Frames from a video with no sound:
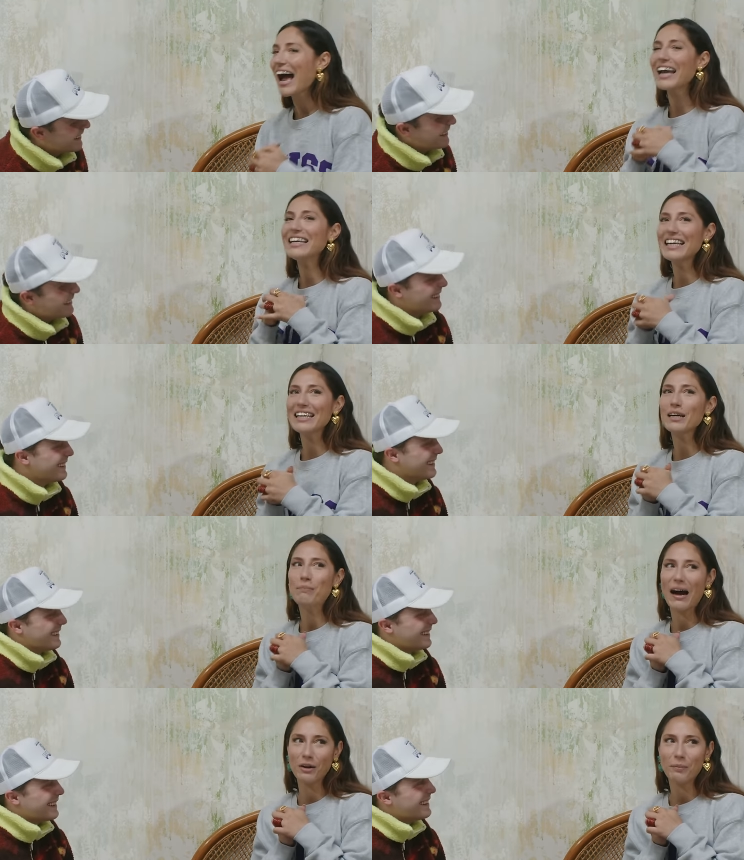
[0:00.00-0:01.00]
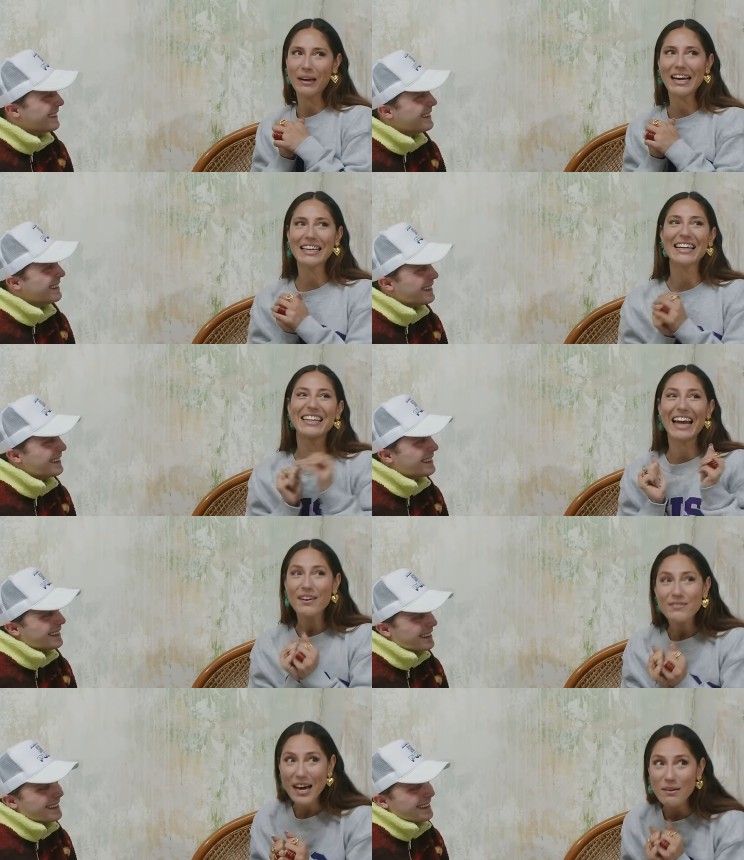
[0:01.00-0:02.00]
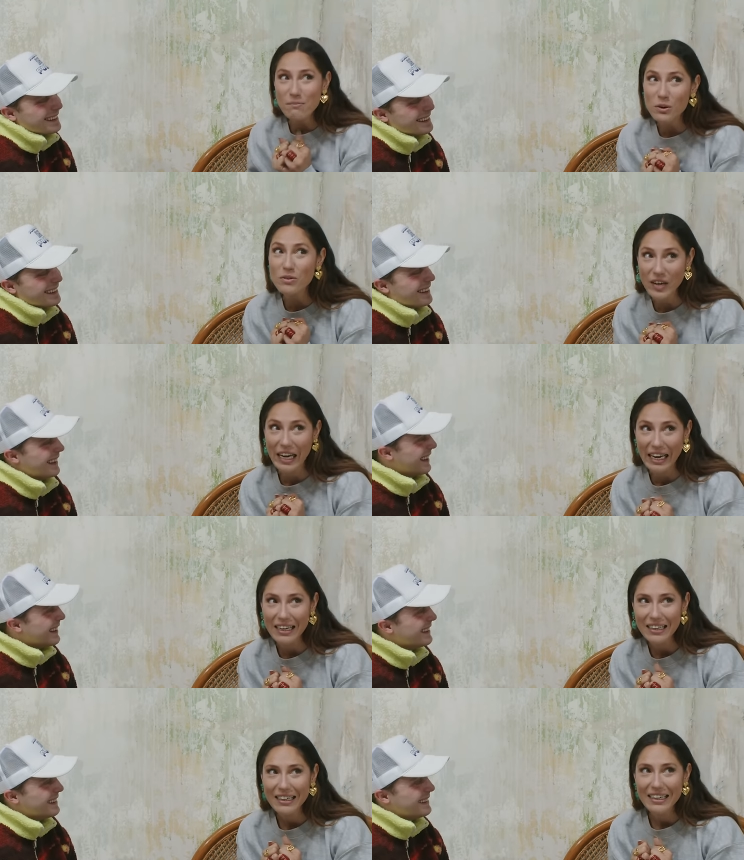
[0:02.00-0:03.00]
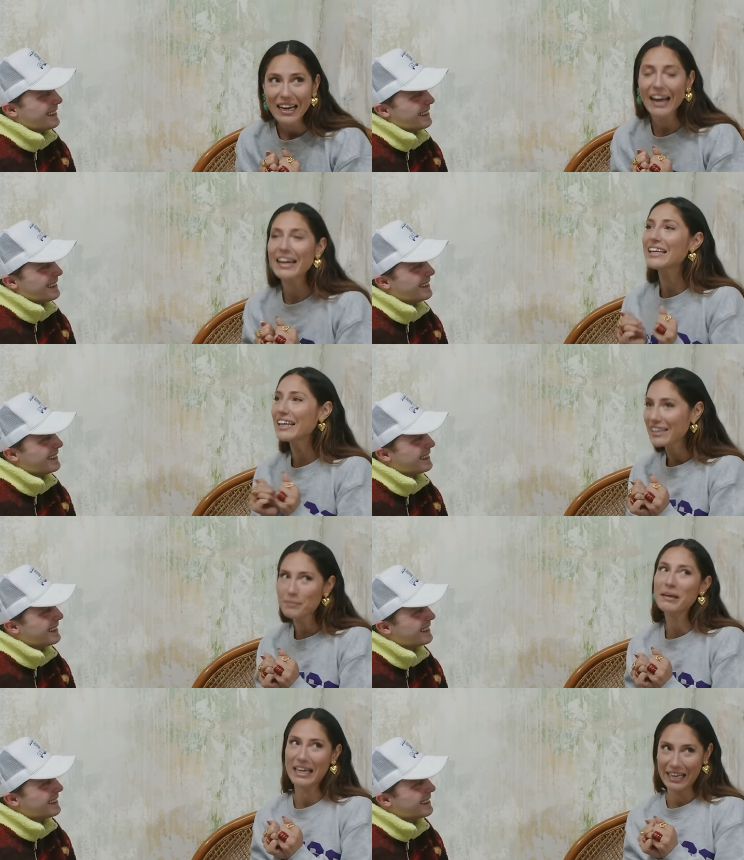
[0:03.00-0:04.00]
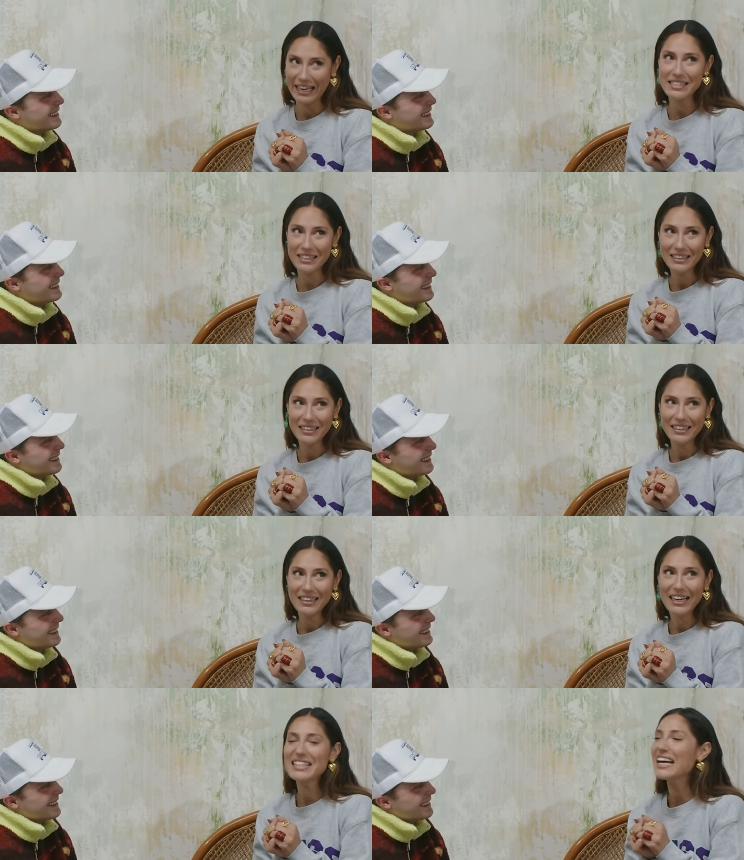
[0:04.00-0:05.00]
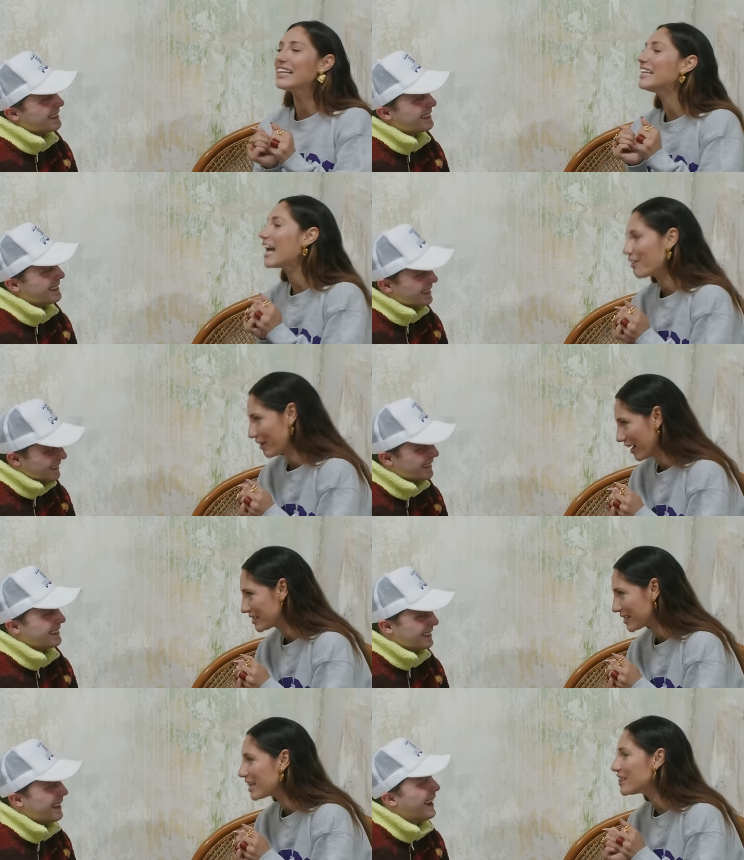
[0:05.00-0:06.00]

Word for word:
Speaker 1: I need a biopic. I need a lifetime movie, and I need to be in it. It's hilarious. I